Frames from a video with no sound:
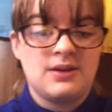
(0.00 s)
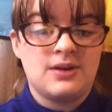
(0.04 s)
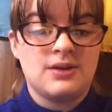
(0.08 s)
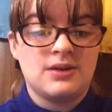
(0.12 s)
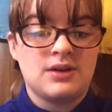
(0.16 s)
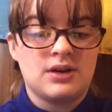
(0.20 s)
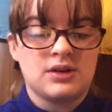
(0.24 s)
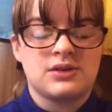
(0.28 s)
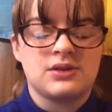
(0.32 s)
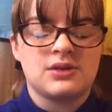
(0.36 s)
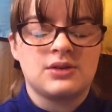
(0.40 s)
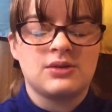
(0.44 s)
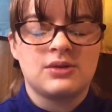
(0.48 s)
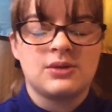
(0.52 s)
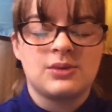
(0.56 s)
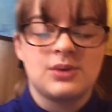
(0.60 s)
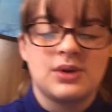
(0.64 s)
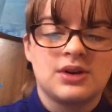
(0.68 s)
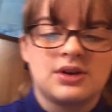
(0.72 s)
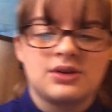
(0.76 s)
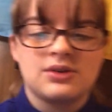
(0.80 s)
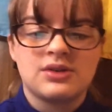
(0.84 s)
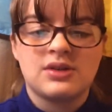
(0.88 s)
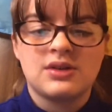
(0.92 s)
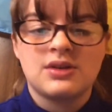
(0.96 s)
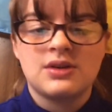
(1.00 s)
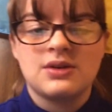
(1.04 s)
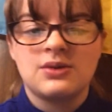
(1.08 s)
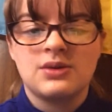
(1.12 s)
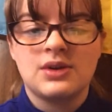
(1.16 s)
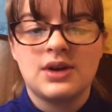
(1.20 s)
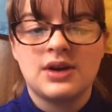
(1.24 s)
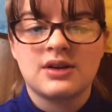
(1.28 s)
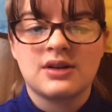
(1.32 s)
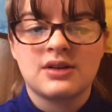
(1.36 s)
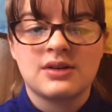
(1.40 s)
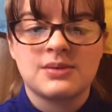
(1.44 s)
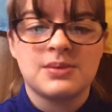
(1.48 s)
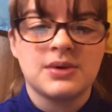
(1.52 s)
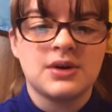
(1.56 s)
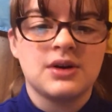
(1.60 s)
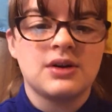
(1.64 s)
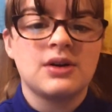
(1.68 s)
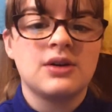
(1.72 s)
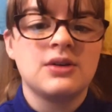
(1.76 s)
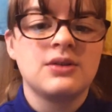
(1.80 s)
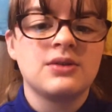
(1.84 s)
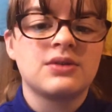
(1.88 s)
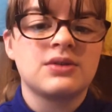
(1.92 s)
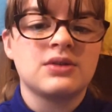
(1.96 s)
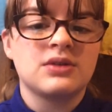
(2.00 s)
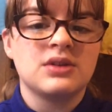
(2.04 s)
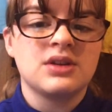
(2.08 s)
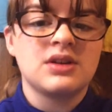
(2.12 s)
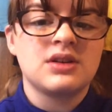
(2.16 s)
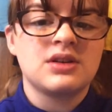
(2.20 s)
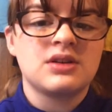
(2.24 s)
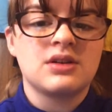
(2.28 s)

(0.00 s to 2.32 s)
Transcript: I don't know when I'll see you next, but hopefully